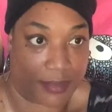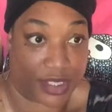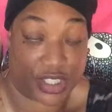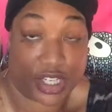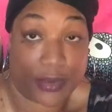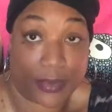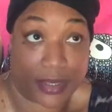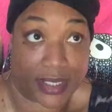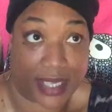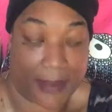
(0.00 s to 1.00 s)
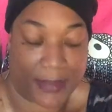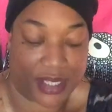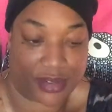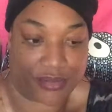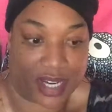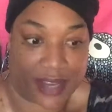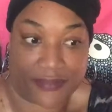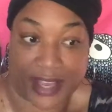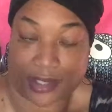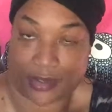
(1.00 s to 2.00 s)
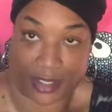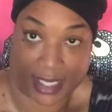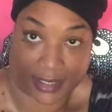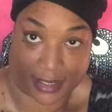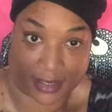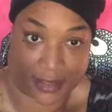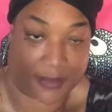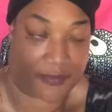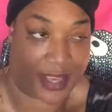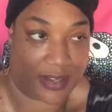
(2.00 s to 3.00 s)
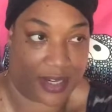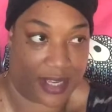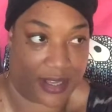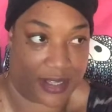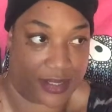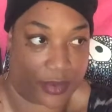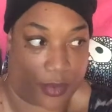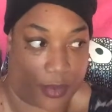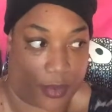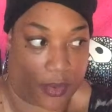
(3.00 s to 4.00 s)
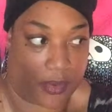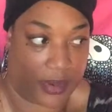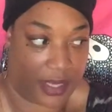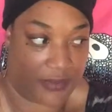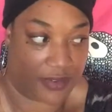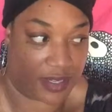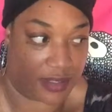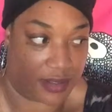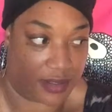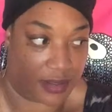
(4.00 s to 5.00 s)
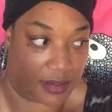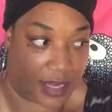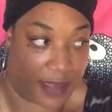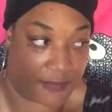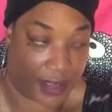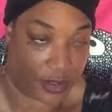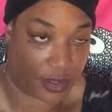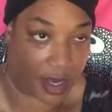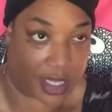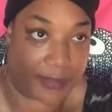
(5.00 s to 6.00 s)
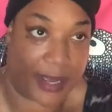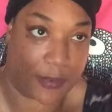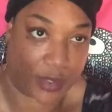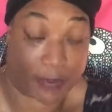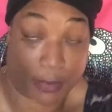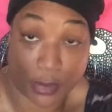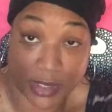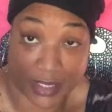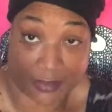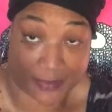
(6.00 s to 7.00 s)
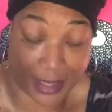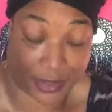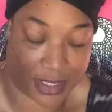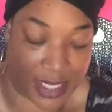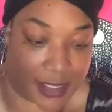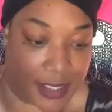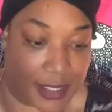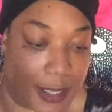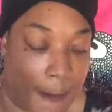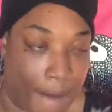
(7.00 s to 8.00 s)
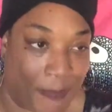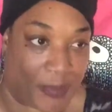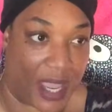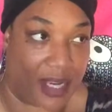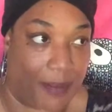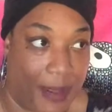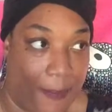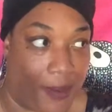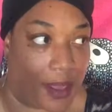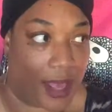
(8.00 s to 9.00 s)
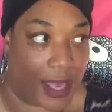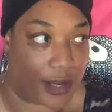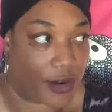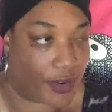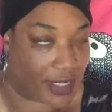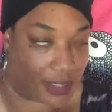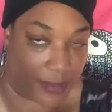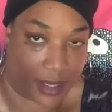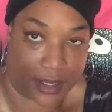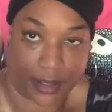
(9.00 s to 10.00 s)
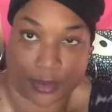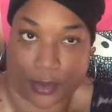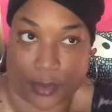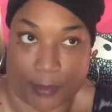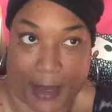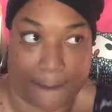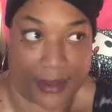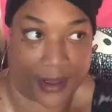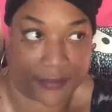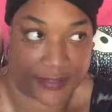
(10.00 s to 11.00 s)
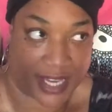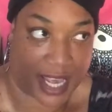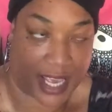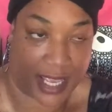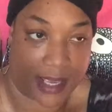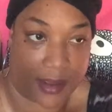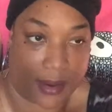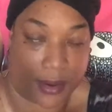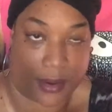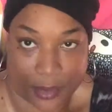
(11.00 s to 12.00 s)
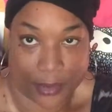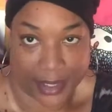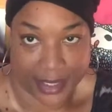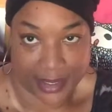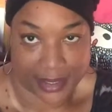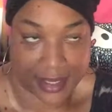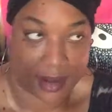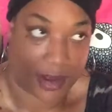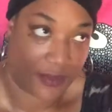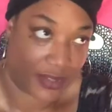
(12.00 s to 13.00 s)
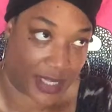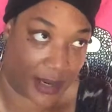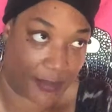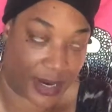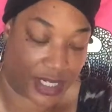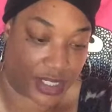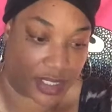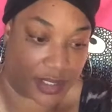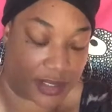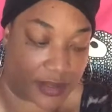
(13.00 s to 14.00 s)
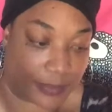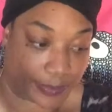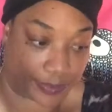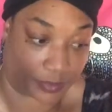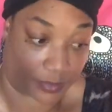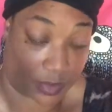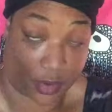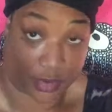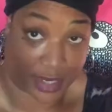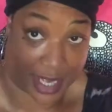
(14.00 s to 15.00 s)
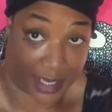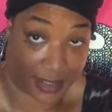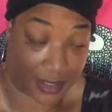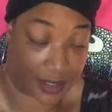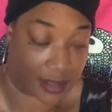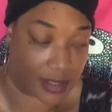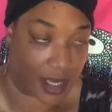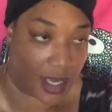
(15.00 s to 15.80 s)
she would get me to write thank you letters, or even like thank you cards, but it was mostly thank you letters. And I remember at Christmas or my birthday or Easter or other celebrations or occasions,